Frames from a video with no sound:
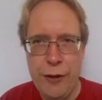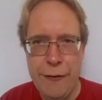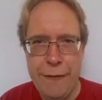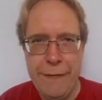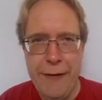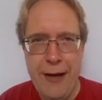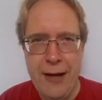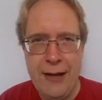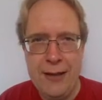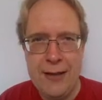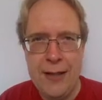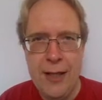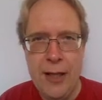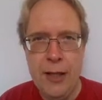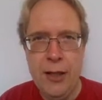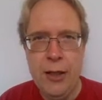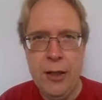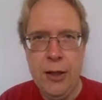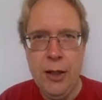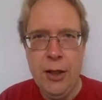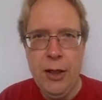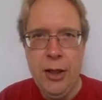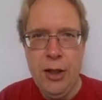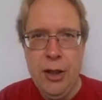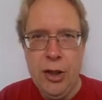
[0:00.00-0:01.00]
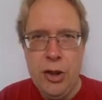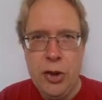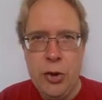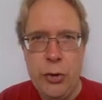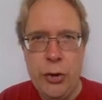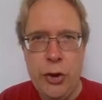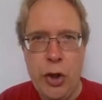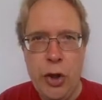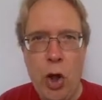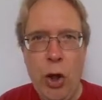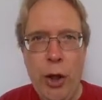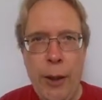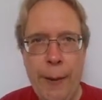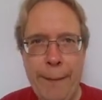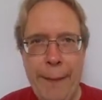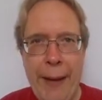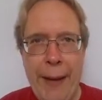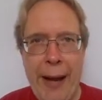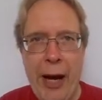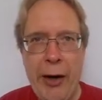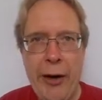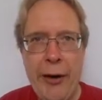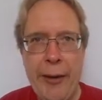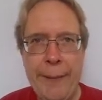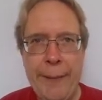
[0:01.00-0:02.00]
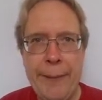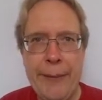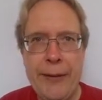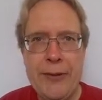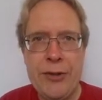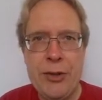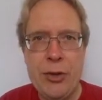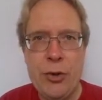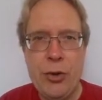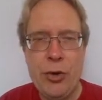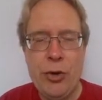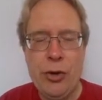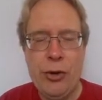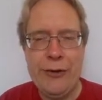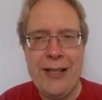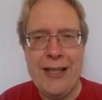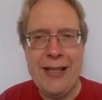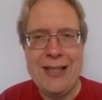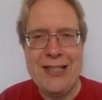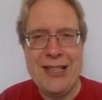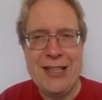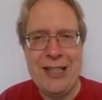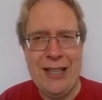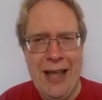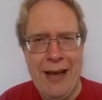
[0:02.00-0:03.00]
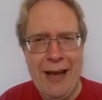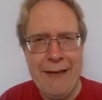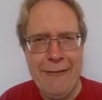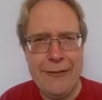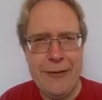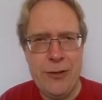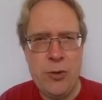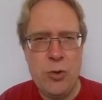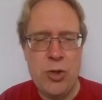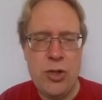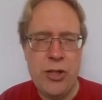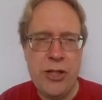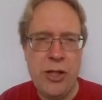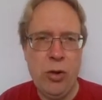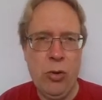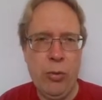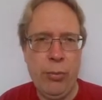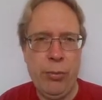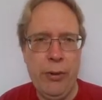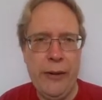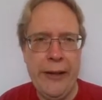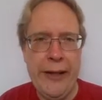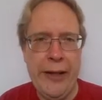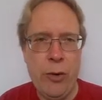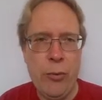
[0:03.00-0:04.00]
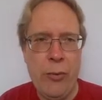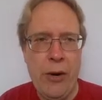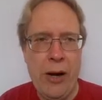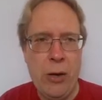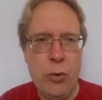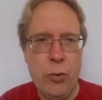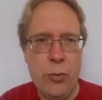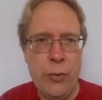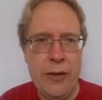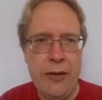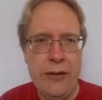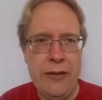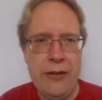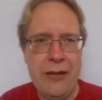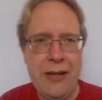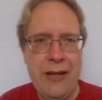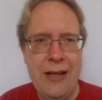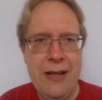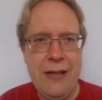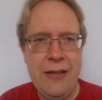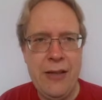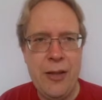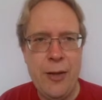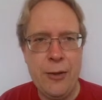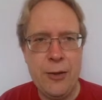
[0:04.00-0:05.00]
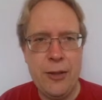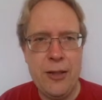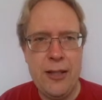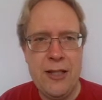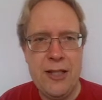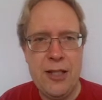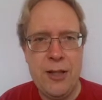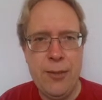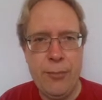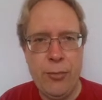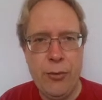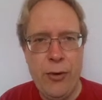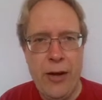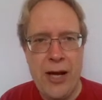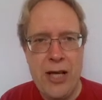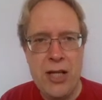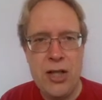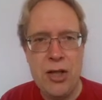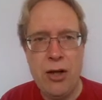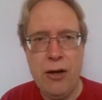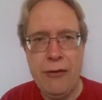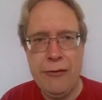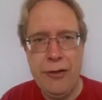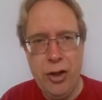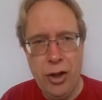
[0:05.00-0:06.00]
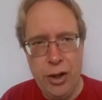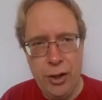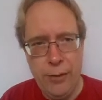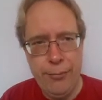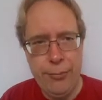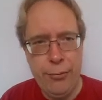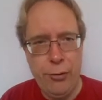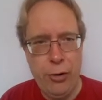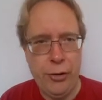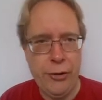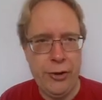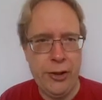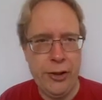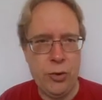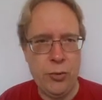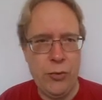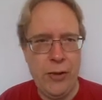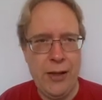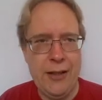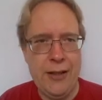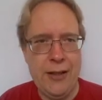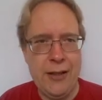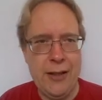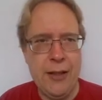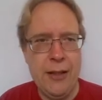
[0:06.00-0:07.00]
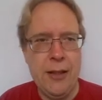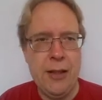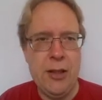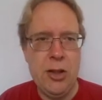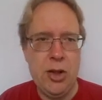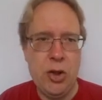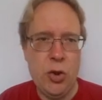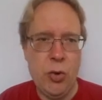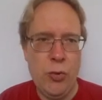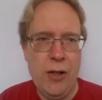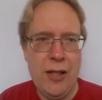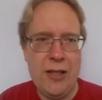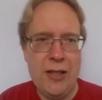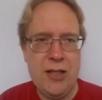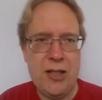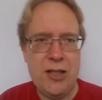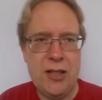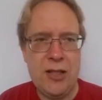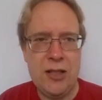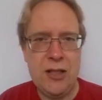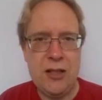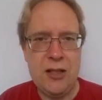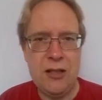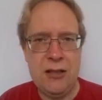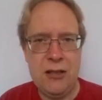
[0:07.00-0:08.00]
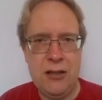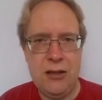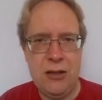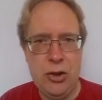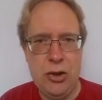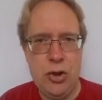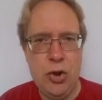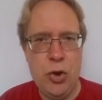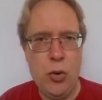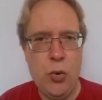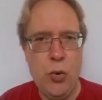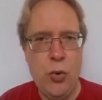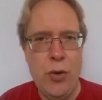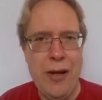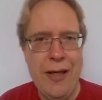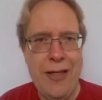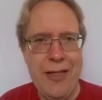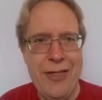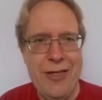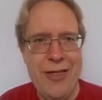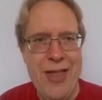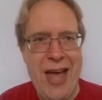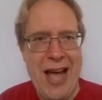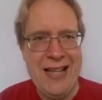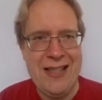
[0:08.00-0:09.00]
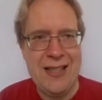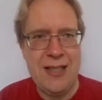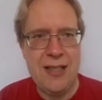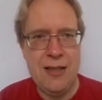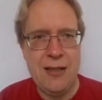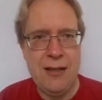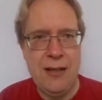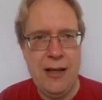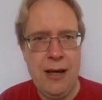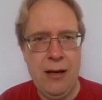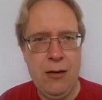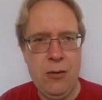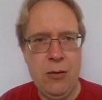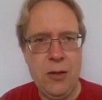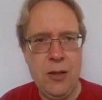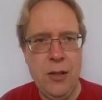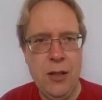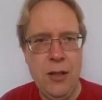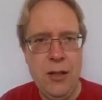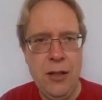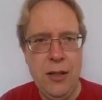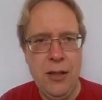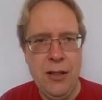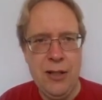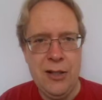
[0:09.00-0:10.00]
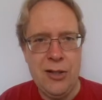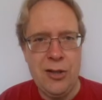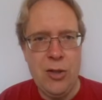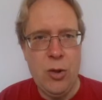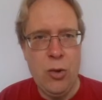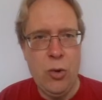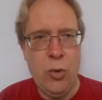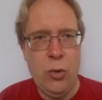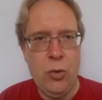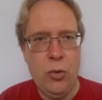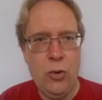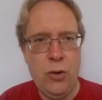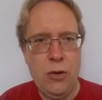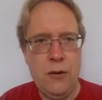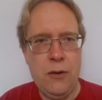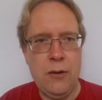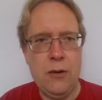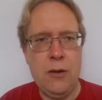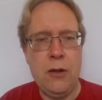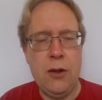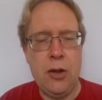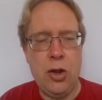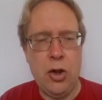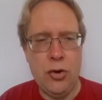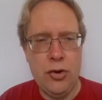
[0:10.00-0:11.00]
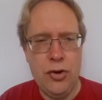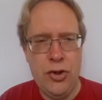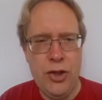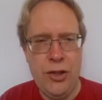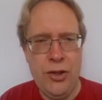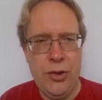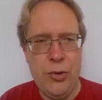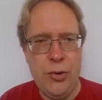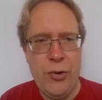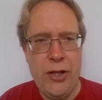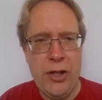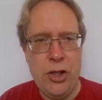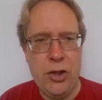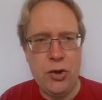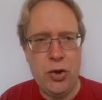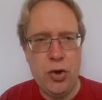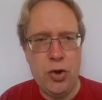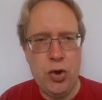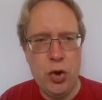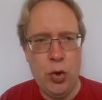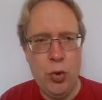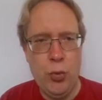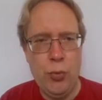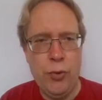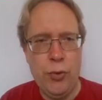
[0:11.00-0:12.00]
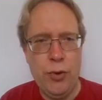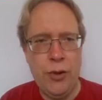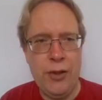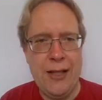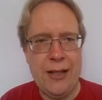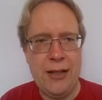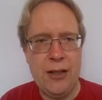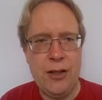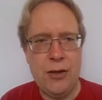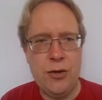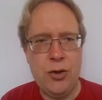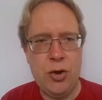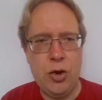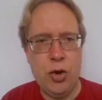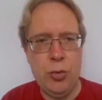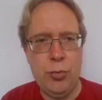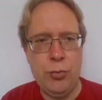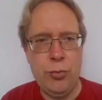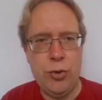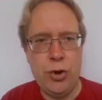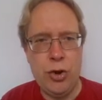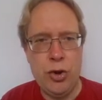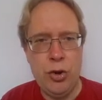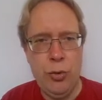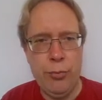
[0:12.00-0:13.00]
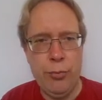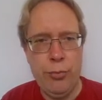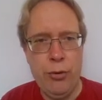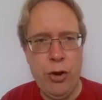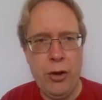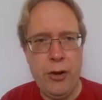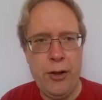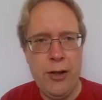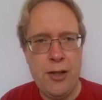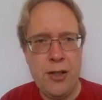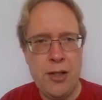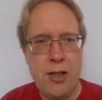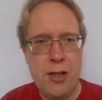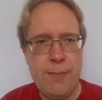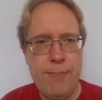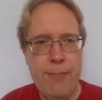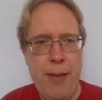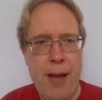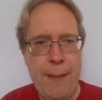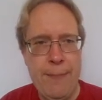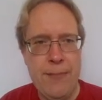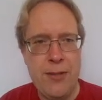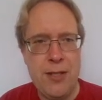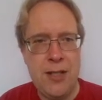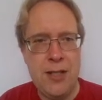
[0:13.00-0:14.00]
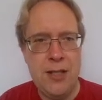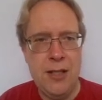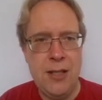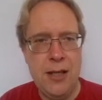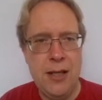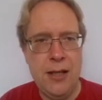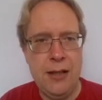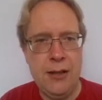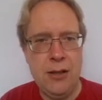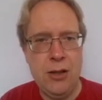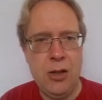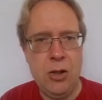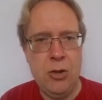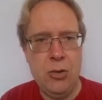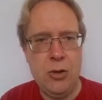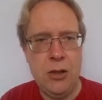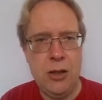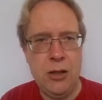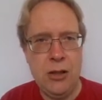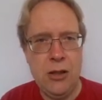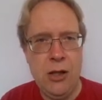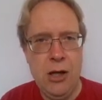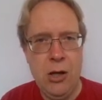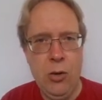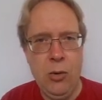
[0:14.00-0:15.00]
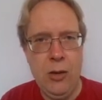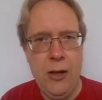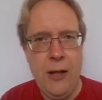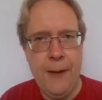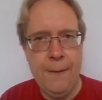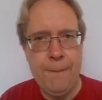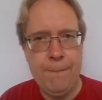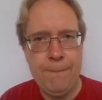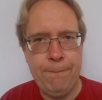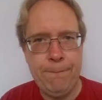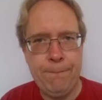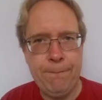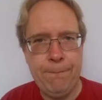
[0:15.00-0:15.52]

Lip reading: effect. So the only parameter that's left to still play around with is the price of the other product, right? So let's do that now. So consider a consumer that consumes 2 products, Pepsi and Coca-Cola,